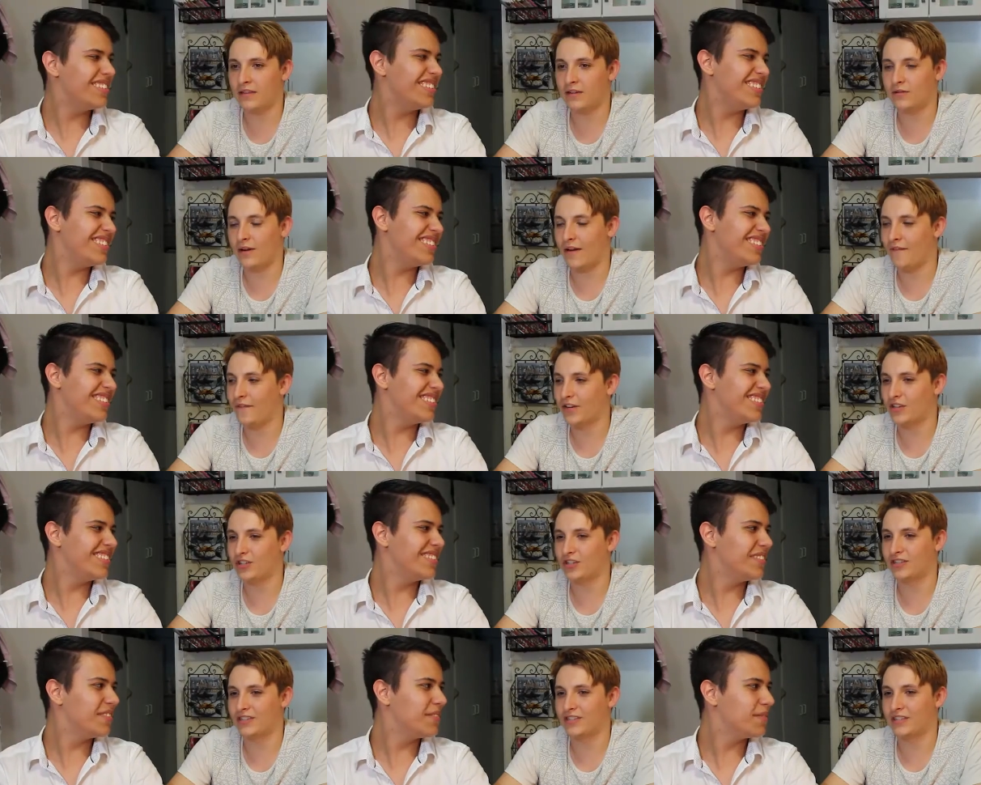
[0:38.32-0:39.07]
Speaker 1: The
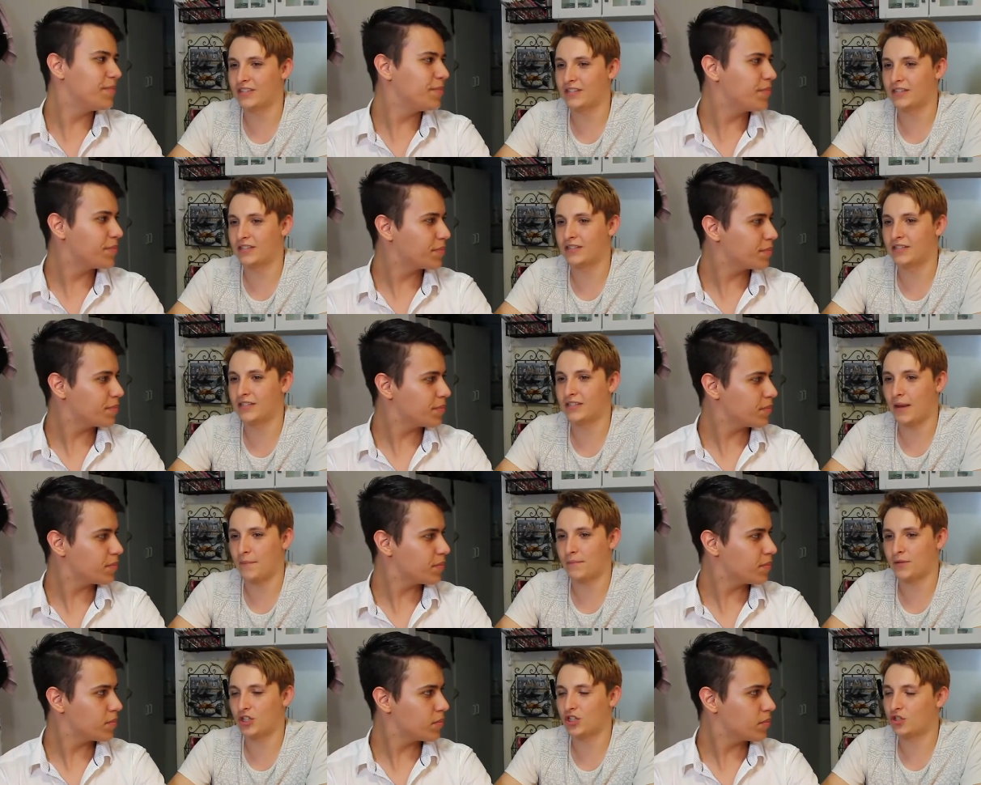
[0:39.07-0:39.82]
graphics just
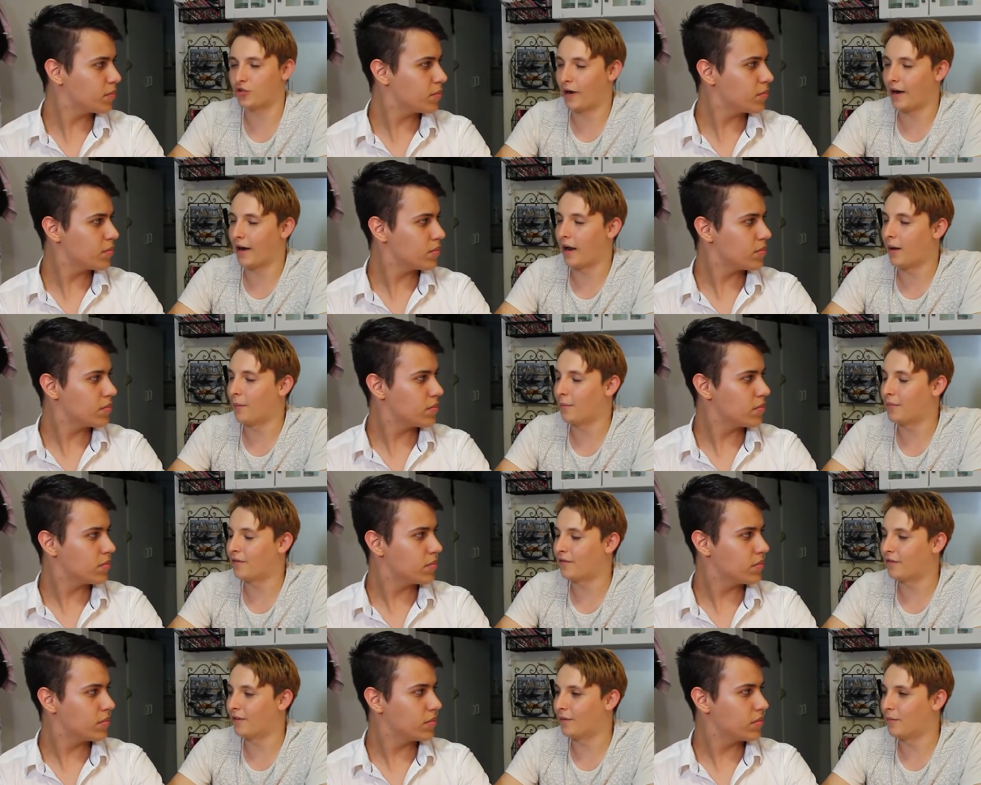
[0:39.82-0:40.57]
stepped straight up
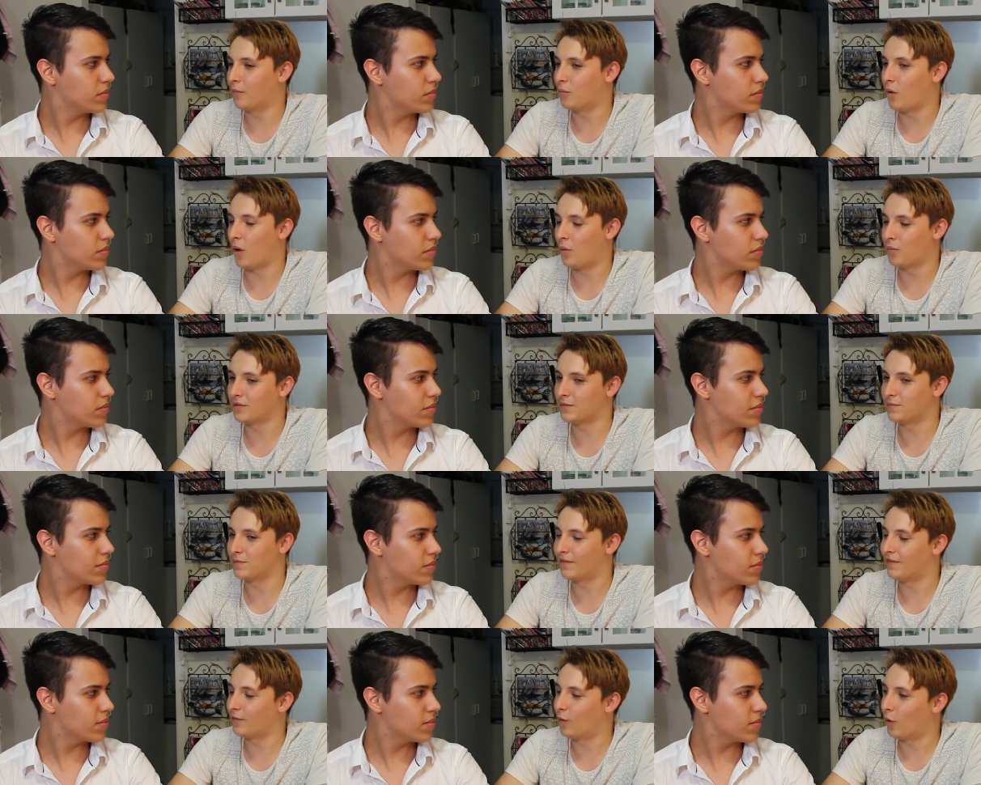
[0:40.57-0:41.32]
from what was
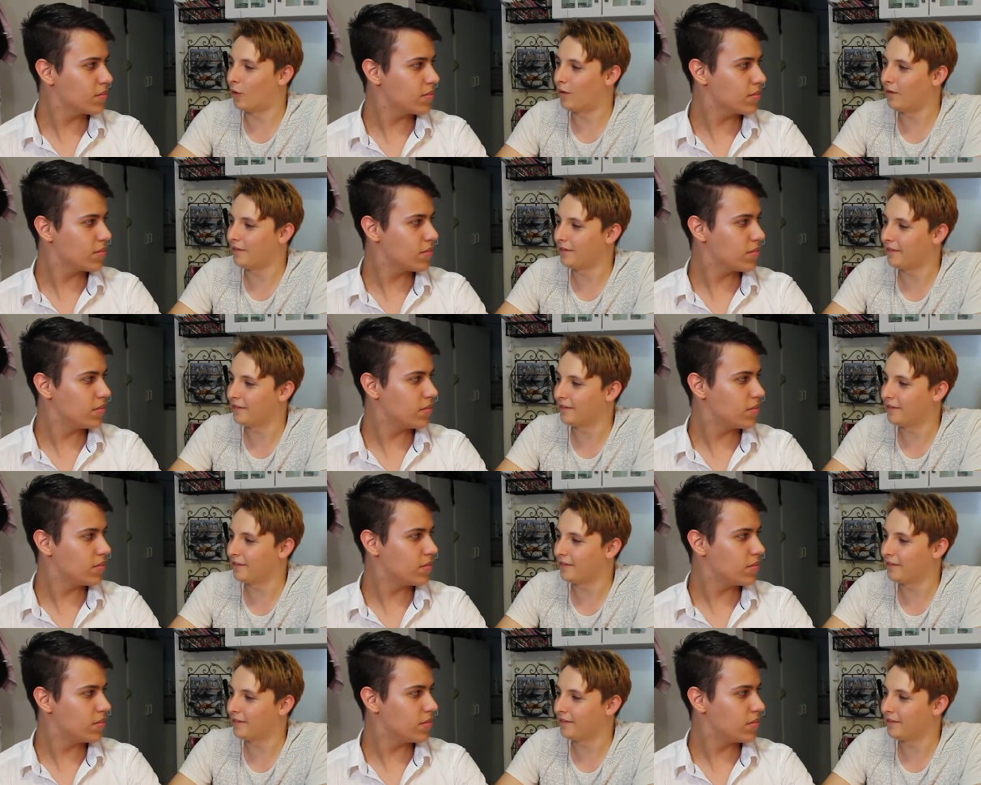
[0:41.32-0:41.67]
before